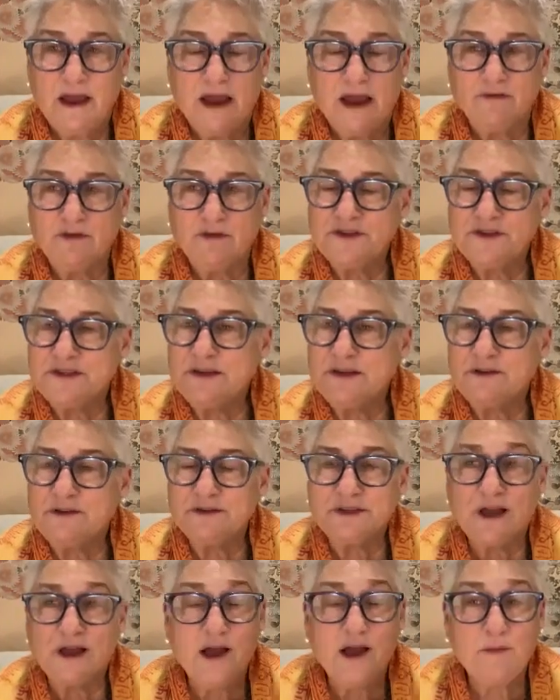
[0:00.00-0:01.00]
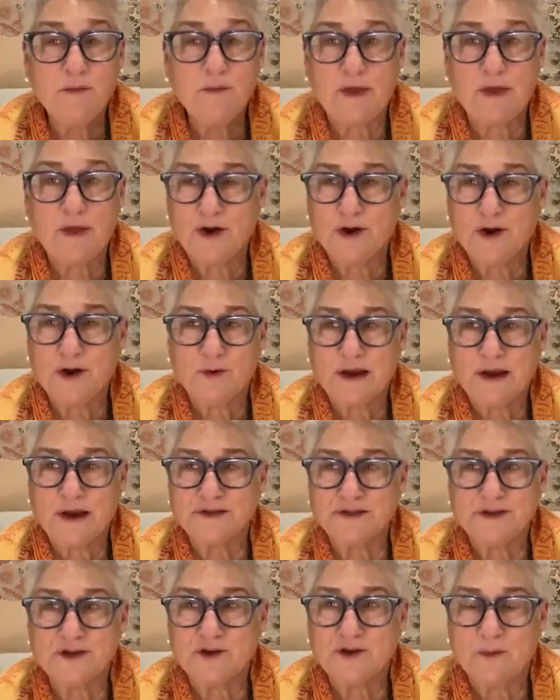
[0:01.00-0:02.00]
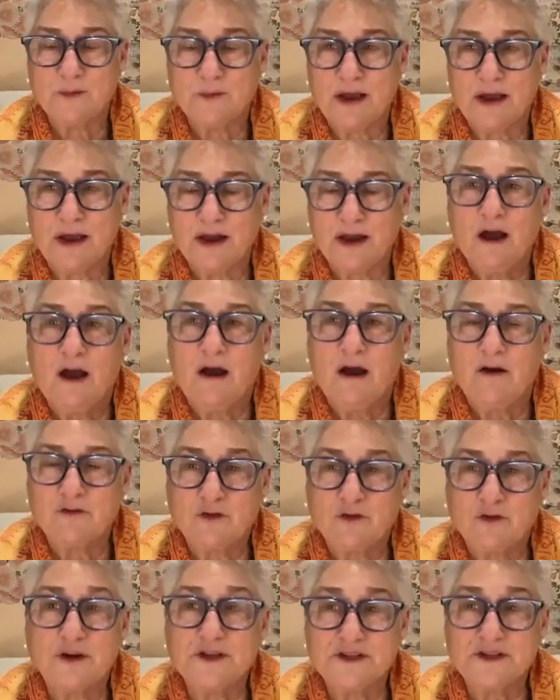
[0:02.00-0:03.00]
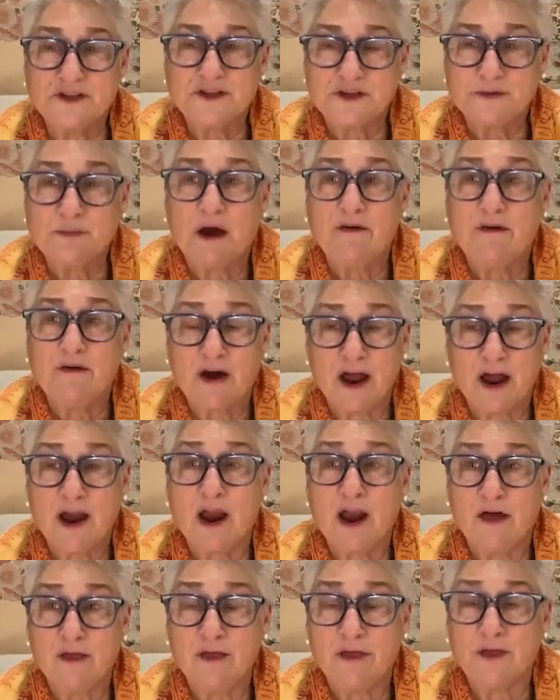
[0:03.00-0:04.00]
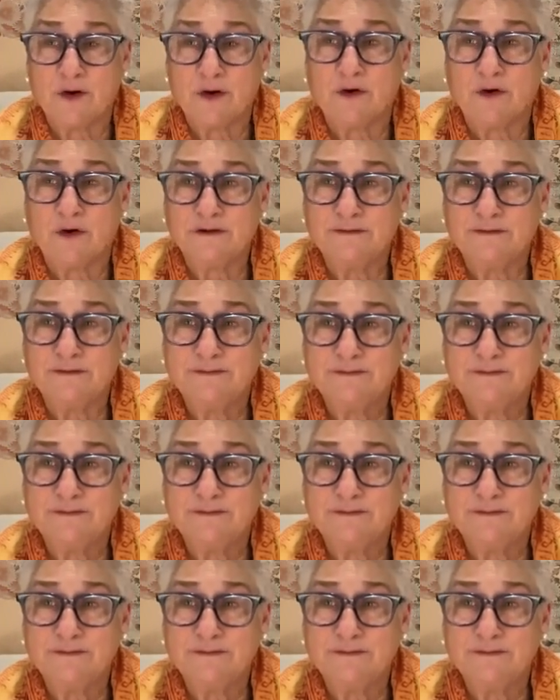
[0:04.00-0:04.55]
Every single time a thought arises in your mind of criticism of another,